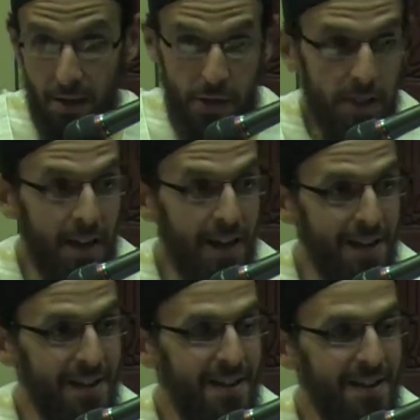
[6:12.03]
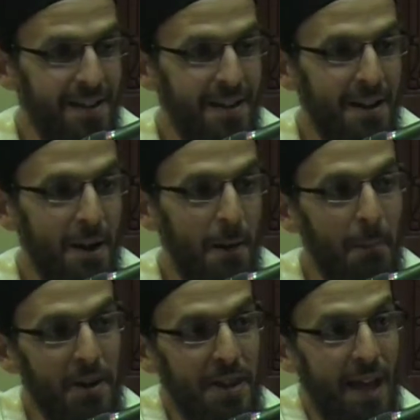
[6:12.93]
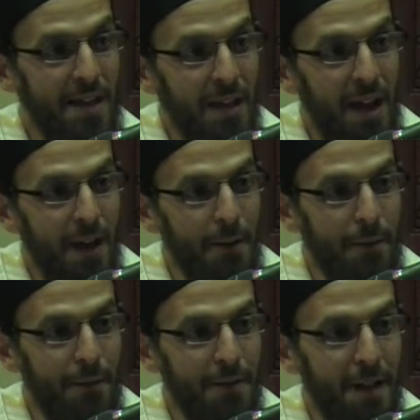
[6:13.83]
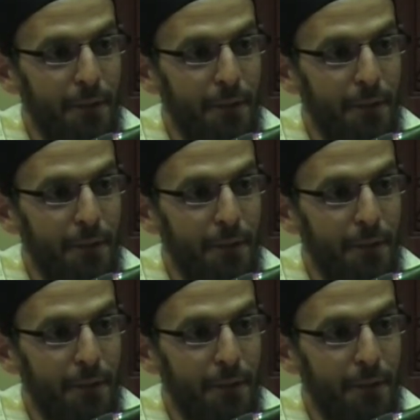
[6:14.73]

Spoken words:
She did. But that love,